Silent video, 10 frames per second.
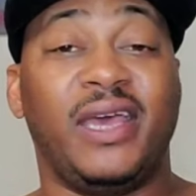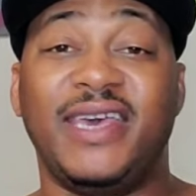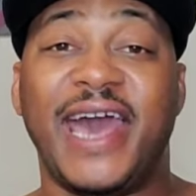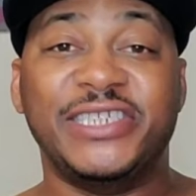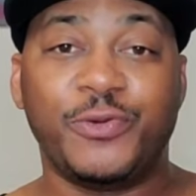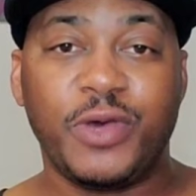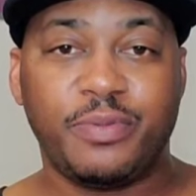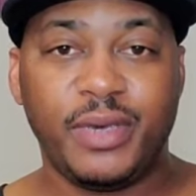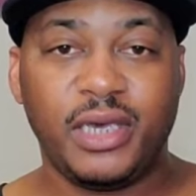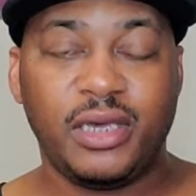engaging
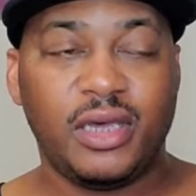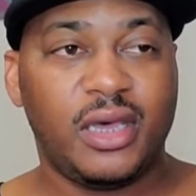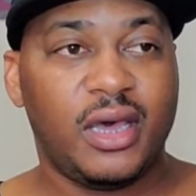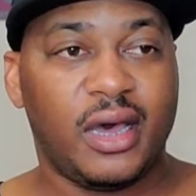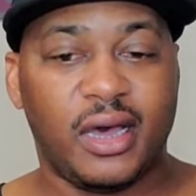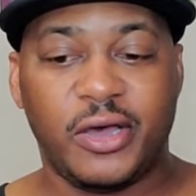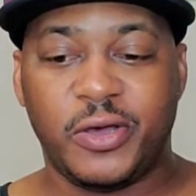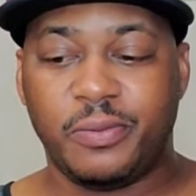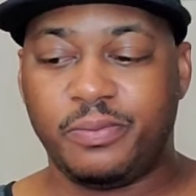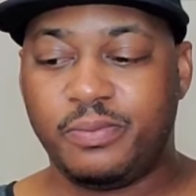with me
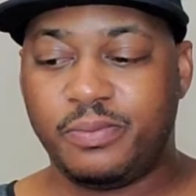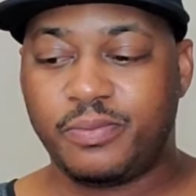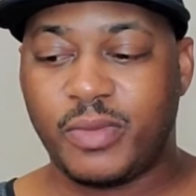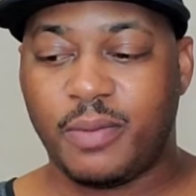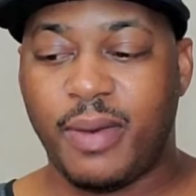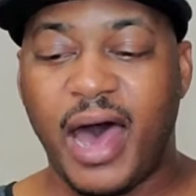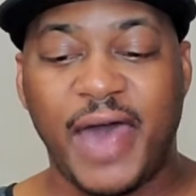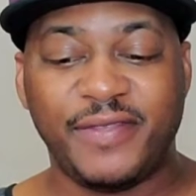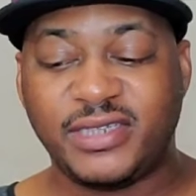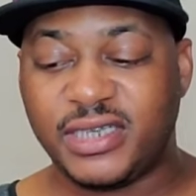
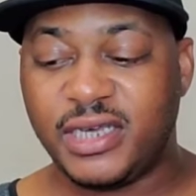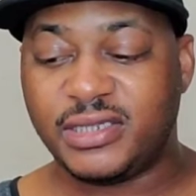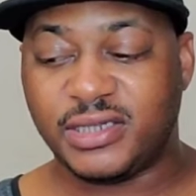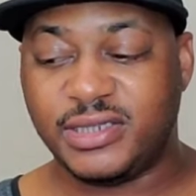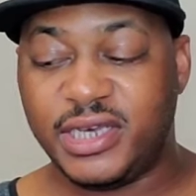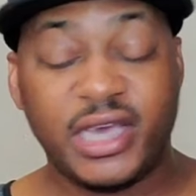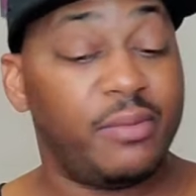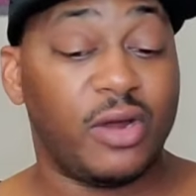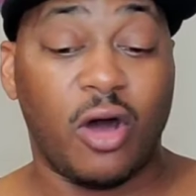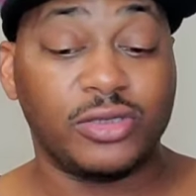behind the scenes in
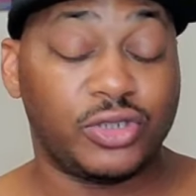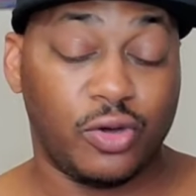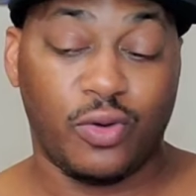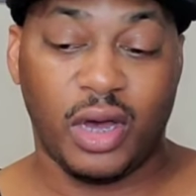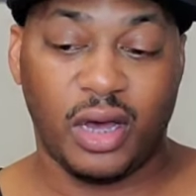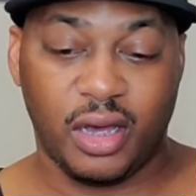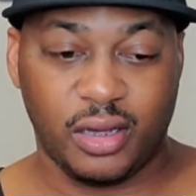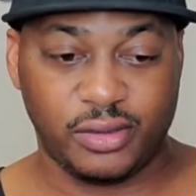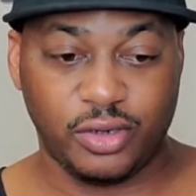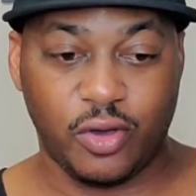DM and
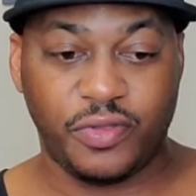also